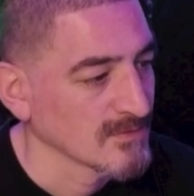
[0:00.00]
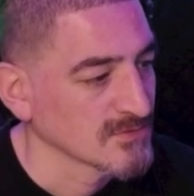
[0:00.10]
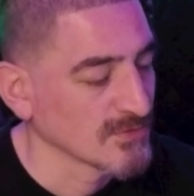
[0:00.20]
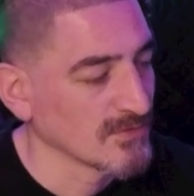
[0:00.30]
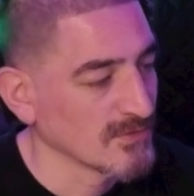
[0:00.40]

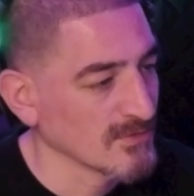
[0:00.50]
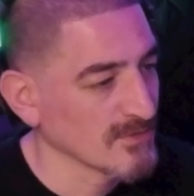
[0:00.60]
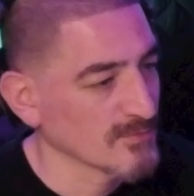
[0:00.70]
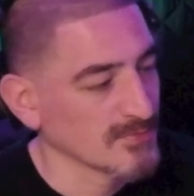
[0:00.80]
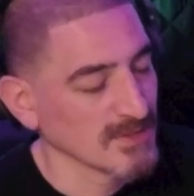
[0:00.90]
So the only
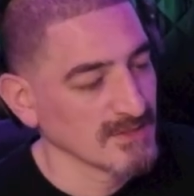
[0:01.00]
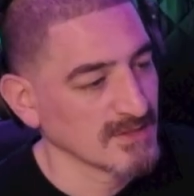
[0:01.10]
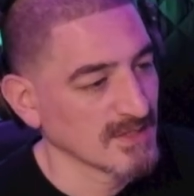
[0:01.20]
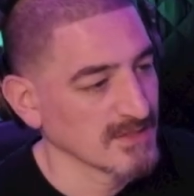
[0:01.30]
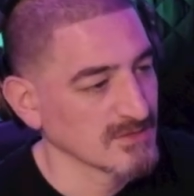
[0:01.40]
other plugin
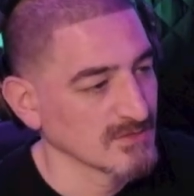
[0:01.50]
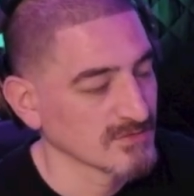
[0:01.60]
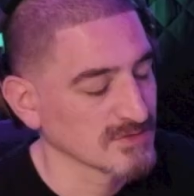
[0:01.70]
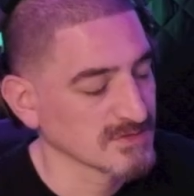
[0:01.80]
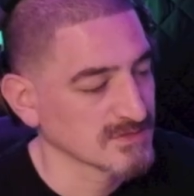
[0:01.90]
that I
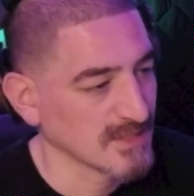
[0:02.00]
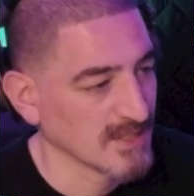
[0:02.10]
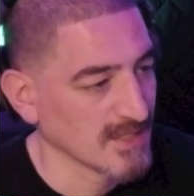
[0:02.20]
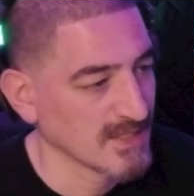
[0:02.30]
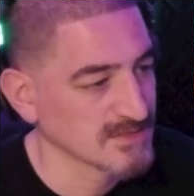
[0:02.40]
noticed that
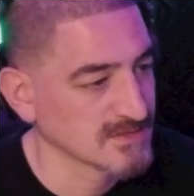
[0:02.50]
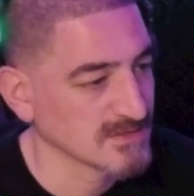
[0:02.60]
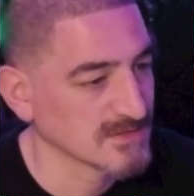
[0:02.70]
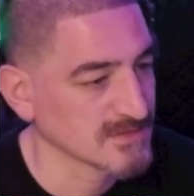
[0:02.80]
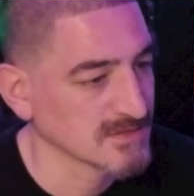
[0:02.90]
has
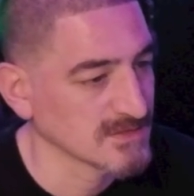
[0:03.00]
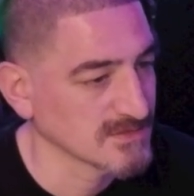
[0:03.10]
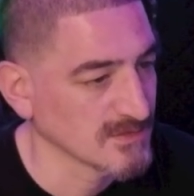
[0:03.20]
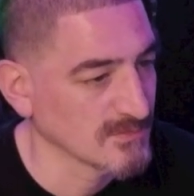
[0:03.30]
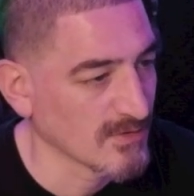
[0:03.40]
this is
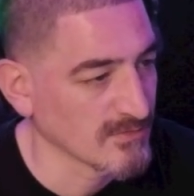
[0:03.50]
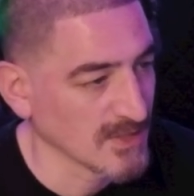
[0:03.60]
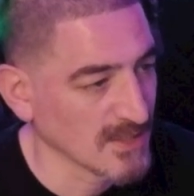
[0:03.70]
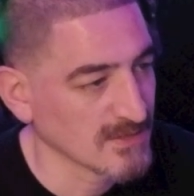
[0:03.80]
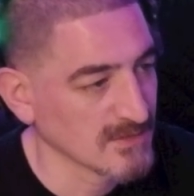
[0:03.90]
the
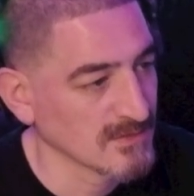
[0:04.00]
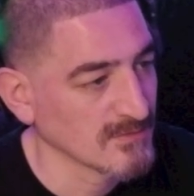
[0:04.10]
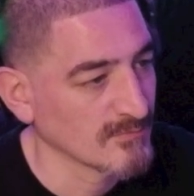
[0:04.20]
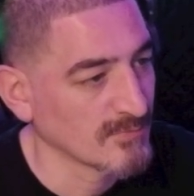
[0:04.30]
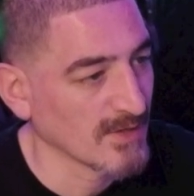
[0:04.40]
Mariana
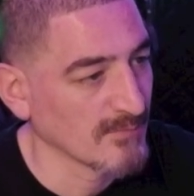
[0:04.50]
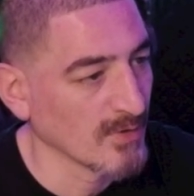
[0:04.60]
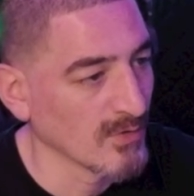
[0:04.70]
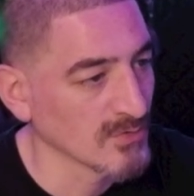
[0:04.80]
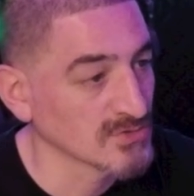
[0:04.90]
by
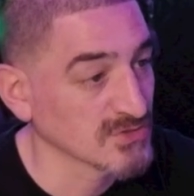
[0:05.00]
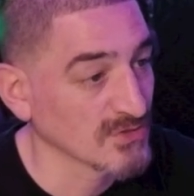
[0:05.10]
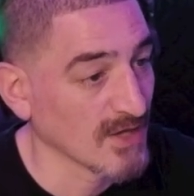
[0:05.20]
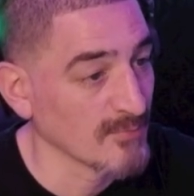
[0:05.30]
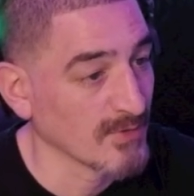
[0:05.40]
Moog. So I
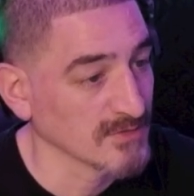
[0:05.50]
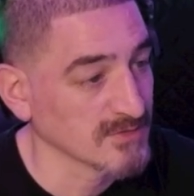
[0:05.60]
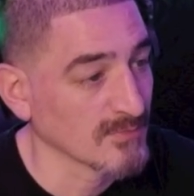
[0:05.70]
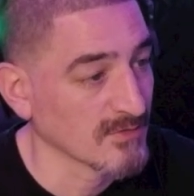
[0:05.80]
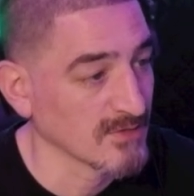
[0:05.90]
bought the
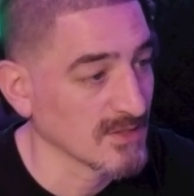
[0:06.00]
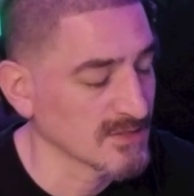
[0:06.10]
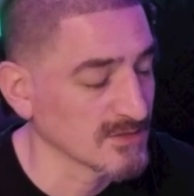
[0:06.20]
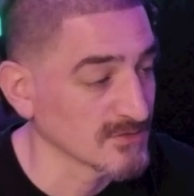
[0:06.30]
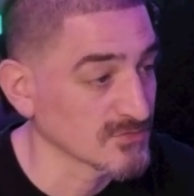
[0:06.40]

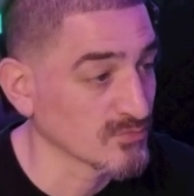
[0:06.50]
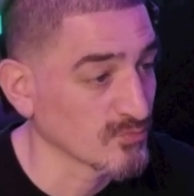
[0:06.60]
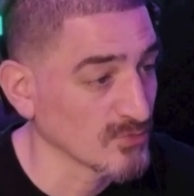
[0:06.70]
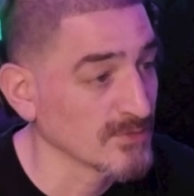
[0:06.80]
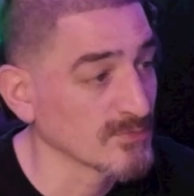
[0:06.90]
Mariana. It's
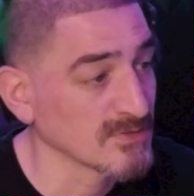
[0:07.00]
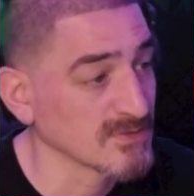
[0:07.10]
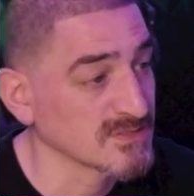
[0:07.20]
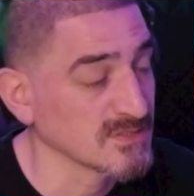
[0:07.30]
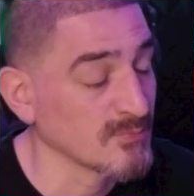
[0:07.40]
really, really
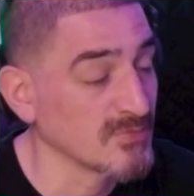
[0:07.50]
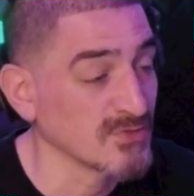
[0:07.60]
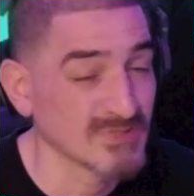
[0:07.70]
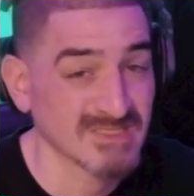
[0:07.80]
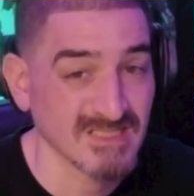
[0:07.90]

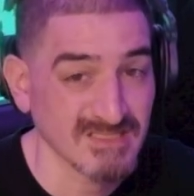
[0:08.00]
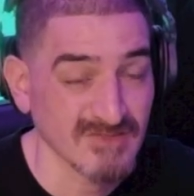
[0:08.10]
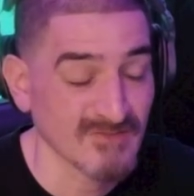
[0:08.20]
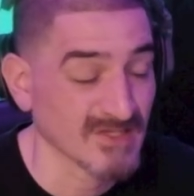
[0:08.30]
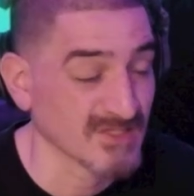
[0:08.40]
CPU
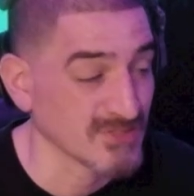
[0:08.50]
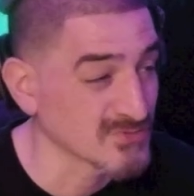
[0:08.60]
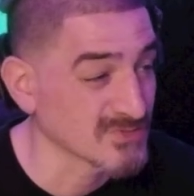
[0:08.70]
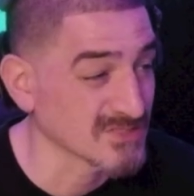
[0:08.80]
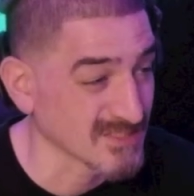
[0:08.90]
intensive. Like it
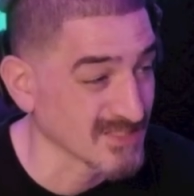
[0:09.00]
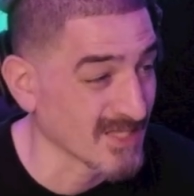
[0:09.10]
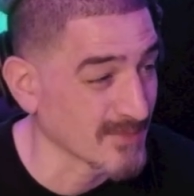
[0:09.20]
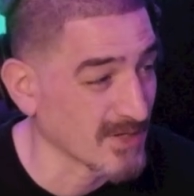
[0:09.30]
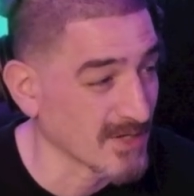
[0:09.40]
uses a lot
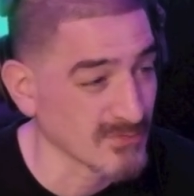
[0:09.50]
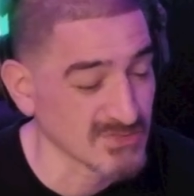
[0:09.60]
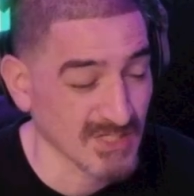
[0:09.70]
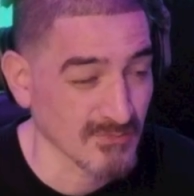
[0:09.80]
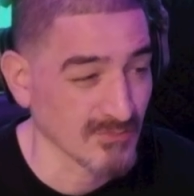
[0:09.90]
of power,
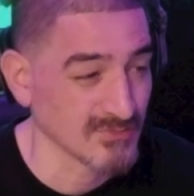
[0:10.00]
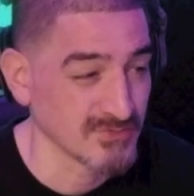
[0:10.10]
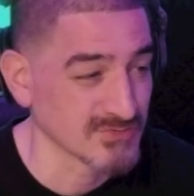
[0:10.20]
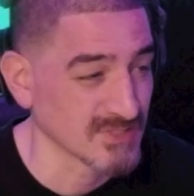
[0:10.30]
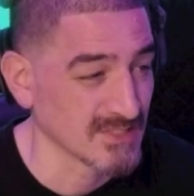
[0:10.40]
so I don't
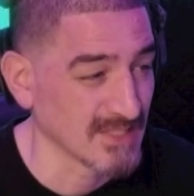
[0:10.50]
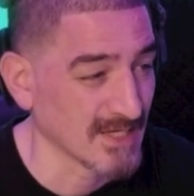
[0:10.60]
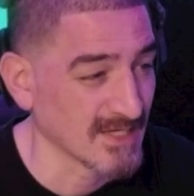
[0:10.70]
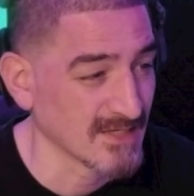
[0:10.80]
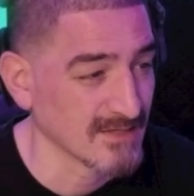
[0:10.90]
use it a lot.